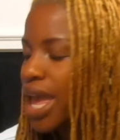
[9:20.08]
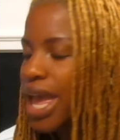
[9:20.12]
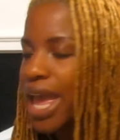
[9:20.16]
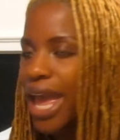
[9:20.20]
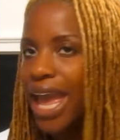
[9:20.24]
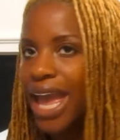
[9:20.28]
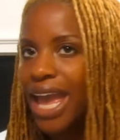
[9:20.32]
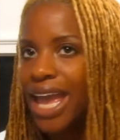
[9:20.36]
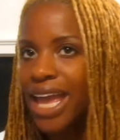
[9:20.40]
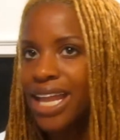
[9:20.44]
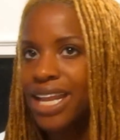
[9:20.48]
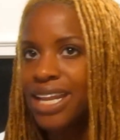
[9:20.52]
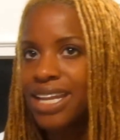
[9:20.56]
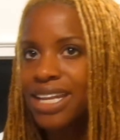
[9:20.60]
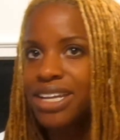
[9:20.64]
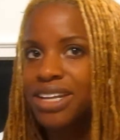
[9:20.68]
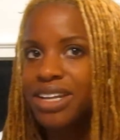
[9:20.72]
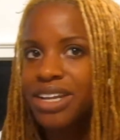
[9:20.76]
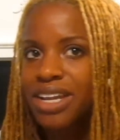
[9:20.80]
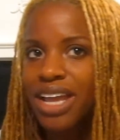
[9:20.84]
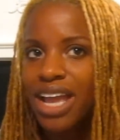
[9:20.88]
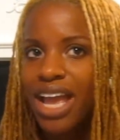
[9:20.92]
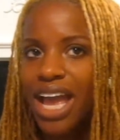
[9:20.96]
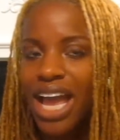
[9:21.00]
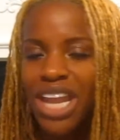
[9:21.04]
and
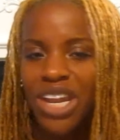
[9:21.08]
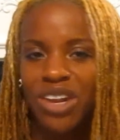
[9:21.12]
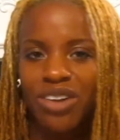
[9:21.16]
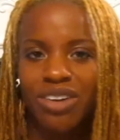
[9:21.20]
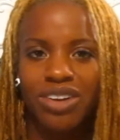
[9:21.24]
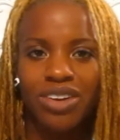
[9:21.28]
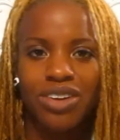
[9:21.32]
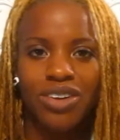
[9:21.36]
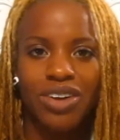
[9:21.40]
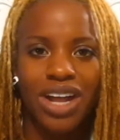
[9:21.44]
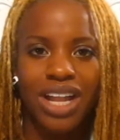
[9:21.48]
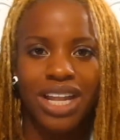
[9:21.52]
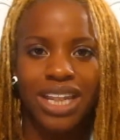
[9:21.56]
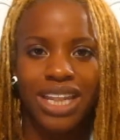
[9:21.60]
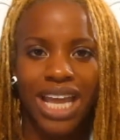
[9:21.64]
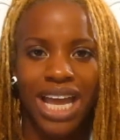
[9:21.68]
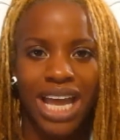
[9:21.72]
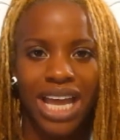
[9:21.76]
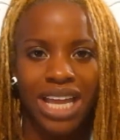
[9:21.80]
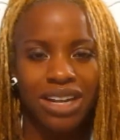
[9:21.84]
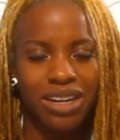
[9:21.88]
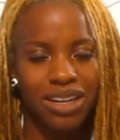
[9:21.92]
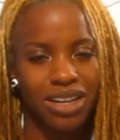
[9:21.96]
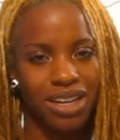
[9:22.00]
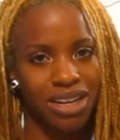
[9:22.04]
I know a
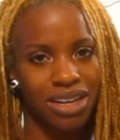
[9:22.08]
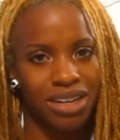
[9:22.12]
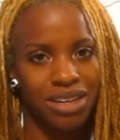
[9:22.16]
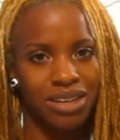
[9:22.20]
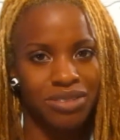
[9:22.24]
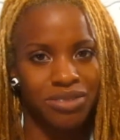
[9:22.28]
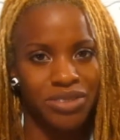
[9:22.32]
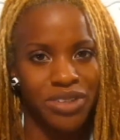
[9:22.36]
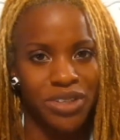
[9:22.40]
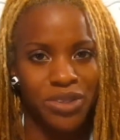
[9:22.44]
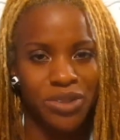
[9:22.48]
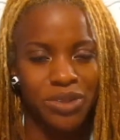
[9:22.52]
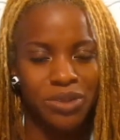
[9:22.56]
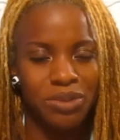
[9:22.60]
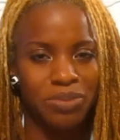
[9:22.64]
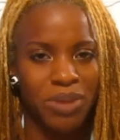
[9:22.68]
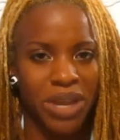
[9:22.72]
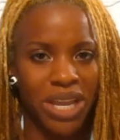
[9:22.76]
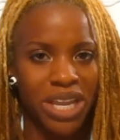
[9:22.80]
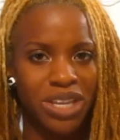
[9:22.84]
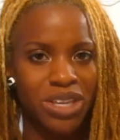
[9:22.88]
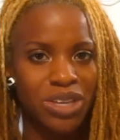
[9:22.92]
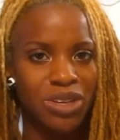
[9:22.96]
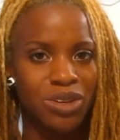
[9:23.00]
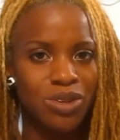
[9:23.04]
lot of you
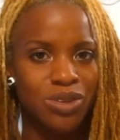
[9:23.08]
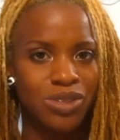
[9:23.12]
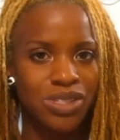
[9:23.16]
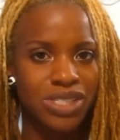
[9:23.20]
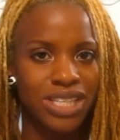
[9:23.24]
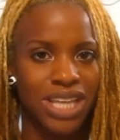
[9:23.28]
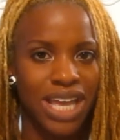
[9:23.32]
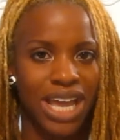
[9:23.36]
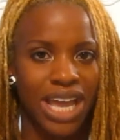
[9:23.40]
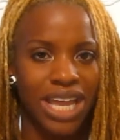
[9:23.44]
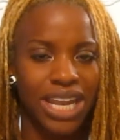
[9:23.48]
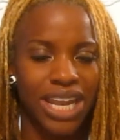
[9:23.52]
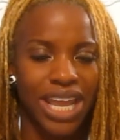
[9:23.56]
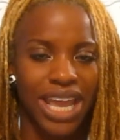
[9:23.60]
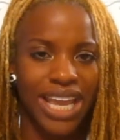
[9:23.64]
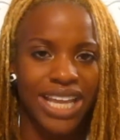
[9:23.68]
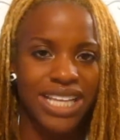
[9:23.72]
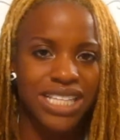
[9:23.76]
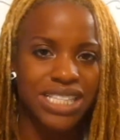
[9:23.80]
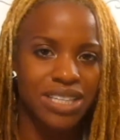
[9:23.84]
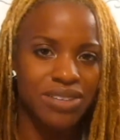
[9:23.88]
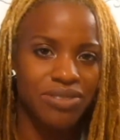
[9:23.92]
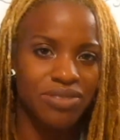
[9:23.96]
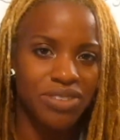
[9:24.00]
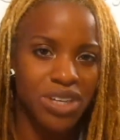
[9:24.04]
may use that
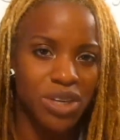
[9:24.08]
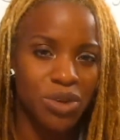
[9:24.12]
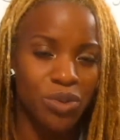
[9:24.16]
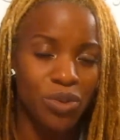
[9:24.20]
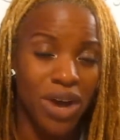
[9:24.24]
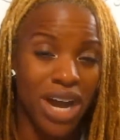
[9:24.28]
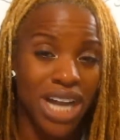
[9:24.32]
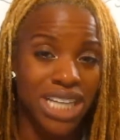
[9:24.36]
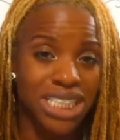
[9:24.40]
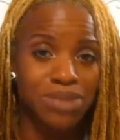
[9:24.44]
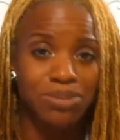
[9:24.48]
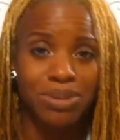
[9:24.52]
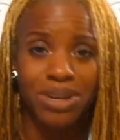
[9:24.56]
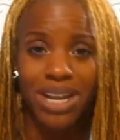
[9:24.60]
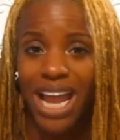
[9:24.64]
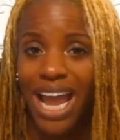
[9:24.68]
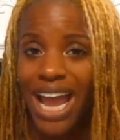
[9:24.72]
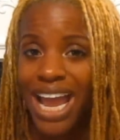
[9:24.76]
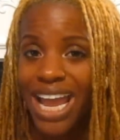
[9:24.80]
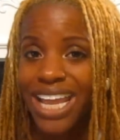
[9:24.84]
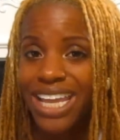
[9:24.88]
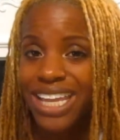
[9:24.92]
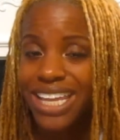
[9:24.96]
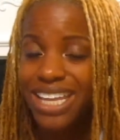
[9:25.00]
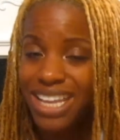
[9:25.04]
ACB wash, but
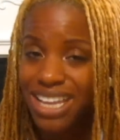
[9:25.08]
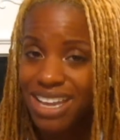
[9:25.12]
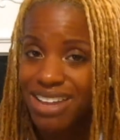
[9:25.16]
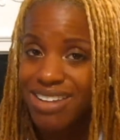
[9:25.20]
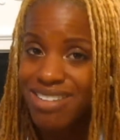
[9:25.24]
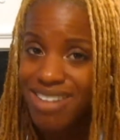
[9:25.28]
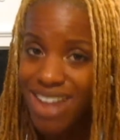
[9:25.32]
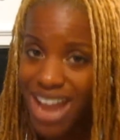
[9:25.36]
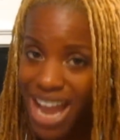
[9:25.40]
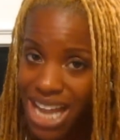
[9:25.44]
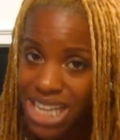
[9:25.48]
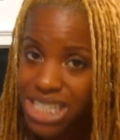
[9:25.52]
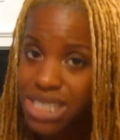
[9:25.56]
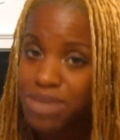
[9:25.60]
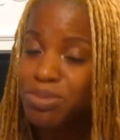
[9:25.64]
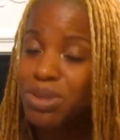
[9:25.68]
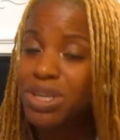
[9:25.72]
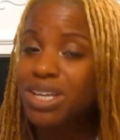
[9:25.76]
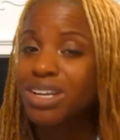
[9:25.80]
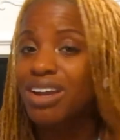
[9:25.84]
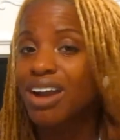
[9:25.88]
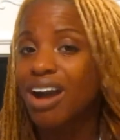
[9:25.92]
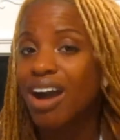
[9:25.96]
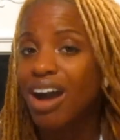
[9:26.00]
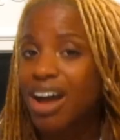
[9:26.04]
I cannot
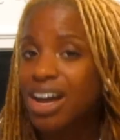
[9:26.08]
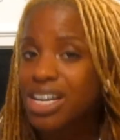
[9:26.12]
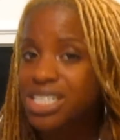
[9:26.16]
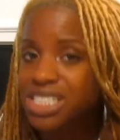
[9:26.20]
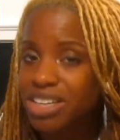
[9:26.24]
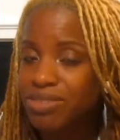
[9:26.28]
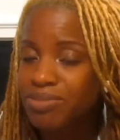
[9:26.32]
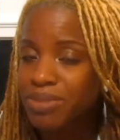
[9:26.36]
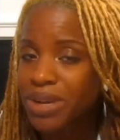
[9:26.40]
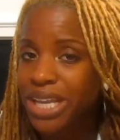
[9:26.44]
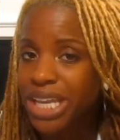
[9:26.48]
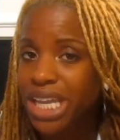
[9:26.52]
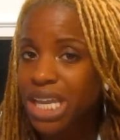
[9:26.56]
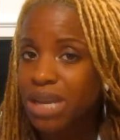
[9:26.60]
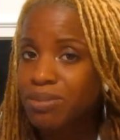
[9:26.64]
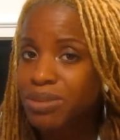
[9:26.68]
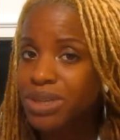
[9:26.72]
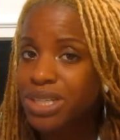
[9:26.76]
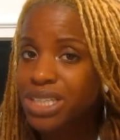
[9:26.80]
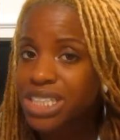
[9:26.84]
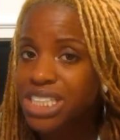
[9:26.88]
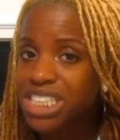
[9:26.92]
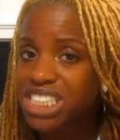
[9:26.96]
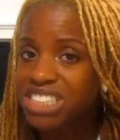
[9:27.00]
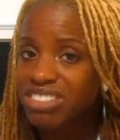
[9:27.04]
because of my
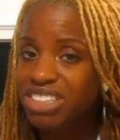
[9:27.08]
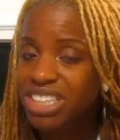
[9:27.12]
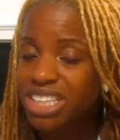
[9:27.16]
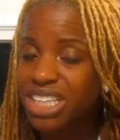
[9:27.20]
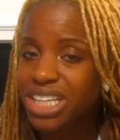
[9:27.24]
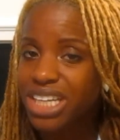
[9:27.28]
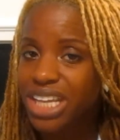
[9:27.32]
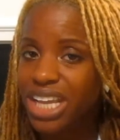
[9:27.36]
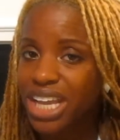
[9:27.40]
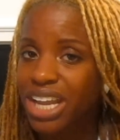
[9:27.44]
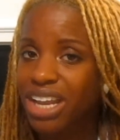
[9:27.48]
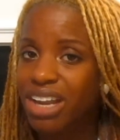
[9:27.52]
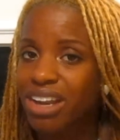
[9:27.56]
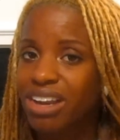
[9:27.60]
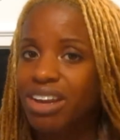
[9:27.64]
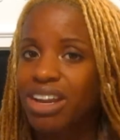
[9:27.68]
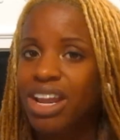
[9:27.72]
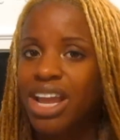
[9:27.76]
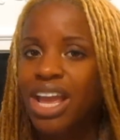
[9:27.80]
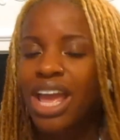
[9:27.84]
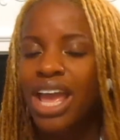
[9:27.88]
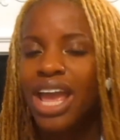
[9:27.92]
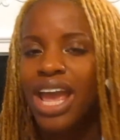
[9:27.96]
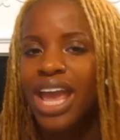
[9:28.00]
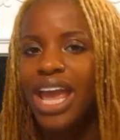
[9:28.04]
chemically treated hair,
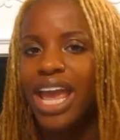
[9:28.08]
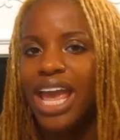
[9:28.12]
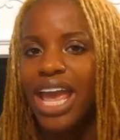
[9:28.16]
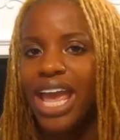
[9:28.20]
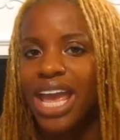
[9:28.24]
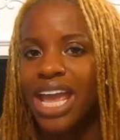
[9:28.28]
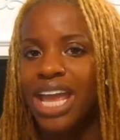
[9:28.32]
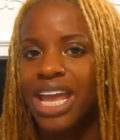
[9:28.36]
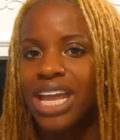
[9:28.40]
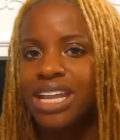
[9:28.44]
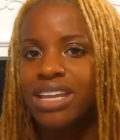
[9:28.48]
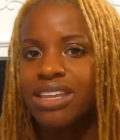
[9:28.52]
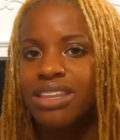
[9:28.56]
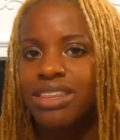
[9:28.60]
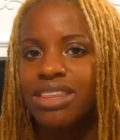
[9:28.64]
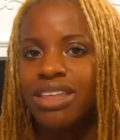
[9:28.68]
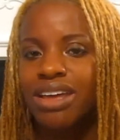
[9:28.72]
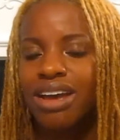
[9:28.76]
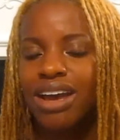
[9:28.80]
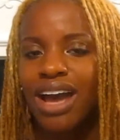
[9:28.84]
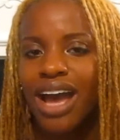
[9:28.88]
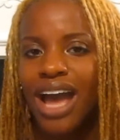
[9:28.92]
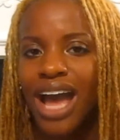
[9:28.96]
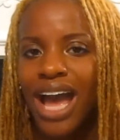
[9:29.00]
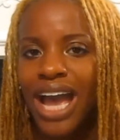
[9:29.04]
and
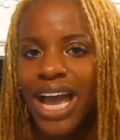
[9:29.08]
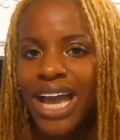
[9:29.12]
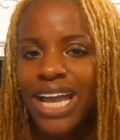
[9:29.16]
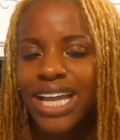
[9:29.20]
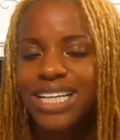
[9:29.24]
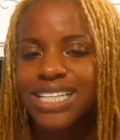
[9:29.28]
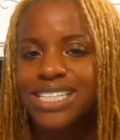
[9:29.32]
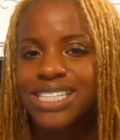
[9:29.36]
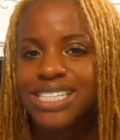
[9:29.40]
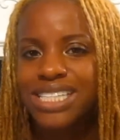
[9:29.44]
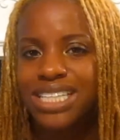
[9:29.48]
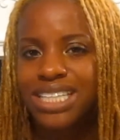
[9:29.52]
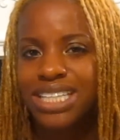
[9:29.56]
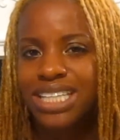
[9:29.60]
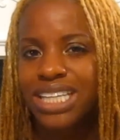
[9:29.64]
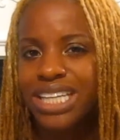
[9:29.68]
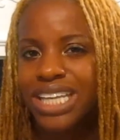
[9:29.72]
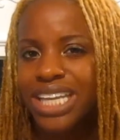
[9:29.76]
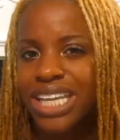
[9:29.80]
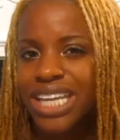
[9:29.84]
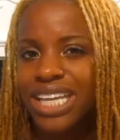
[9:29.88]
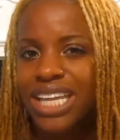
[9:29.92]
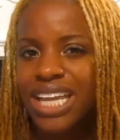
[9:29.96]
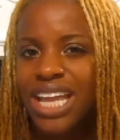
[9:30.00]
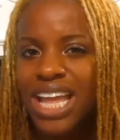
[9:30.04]
the high
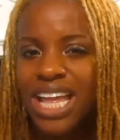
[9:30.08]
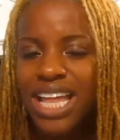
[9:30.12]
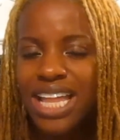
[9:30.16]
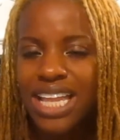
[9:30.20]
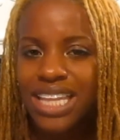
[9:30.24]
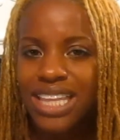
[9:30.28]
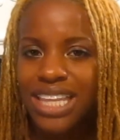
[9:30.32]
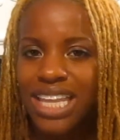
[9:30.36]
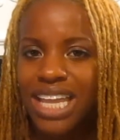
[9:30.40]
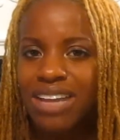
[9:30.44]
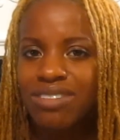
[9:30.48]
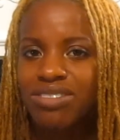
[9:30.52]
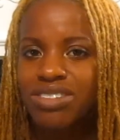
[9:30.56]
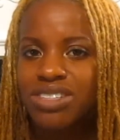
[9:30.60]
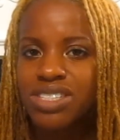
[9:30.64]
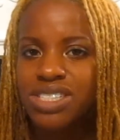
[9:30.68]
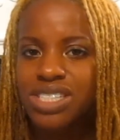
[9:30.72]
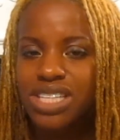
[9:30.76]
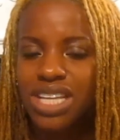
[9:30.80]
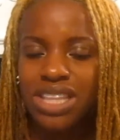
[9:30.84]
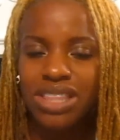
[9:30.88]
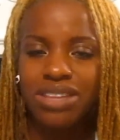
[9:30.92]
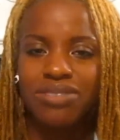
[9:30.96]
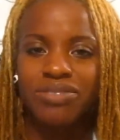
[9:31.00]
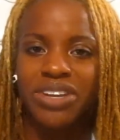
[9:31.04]
acidity levels
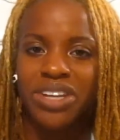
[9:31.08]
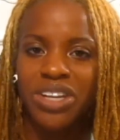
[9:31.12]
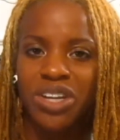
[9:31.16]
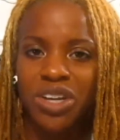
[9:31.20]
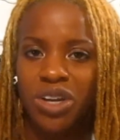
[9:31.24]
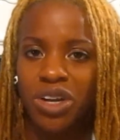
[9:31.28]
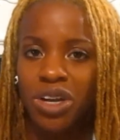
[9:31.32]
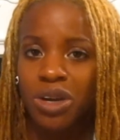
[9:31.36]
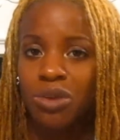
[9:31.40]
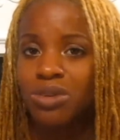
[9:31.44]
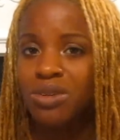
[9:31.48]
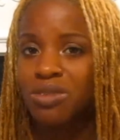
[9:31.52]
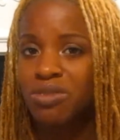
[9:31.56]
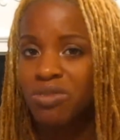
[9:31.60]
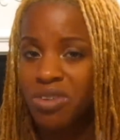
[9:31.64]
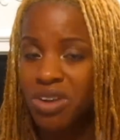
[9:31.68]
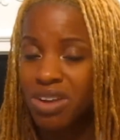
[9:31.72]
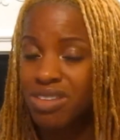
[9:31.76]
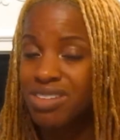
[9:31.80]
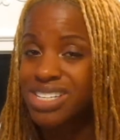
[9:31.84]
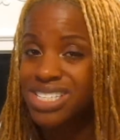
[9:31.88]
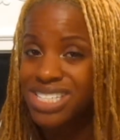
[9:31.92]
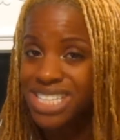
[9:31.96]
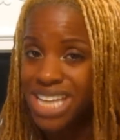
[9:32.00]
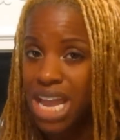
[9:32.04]
in the vinegar will
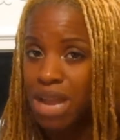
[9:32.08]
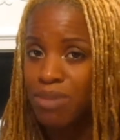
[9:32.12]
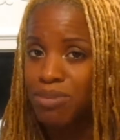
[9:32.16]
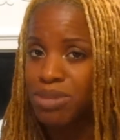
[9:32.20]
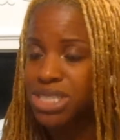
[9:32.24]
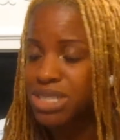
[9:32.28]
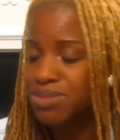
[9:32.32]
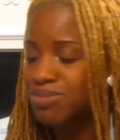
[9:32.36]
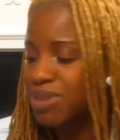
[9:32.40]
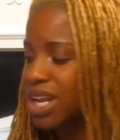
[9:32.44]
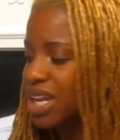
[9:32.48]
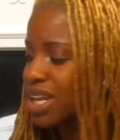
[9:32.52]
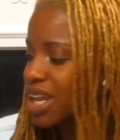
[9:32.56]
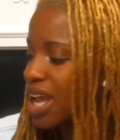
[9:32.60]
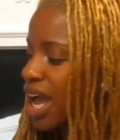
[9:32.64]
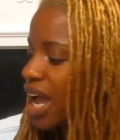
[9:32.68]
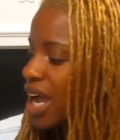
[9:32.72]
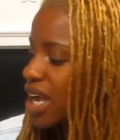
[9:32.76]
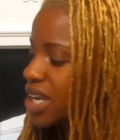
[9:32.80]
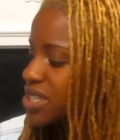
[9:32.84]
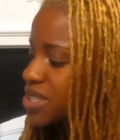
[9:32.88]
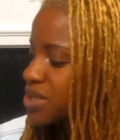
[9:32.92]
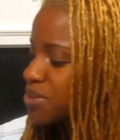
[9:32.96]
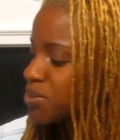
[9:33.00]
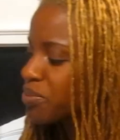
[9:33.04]
further damage my
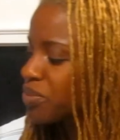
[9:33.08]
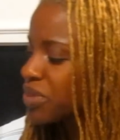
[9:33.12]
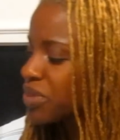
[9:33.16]
locks.